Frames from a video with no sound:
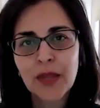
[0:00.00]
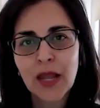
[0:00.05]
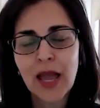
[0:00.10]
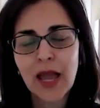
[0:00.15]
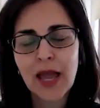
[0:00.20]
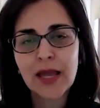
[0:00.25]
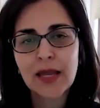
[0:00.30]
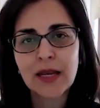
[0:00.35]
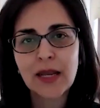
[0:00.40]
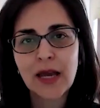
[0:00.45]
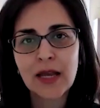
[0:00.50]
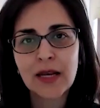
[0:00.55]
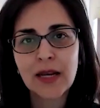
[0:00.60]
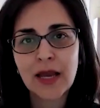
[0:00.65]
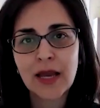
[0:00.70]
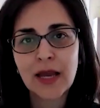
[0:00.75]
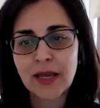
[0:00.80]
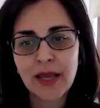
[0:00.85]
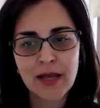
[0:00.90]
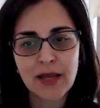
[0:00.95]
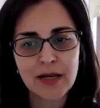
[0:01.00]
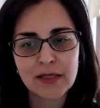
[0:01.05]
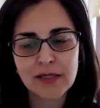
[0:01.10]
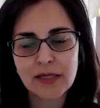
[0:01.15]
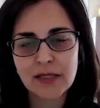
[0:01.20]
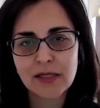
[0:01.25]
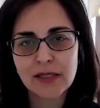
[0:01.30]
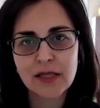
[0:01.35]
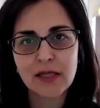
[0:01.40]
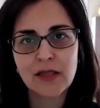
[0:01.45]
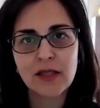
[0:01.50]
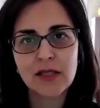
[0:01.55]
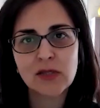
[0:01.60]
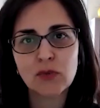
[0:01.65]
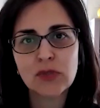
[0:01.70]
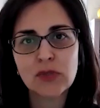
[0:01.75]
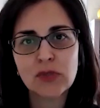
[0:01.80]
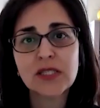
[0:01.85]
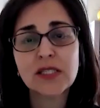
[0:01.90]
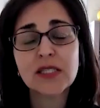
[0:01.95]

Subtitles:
And again, as I said, this was a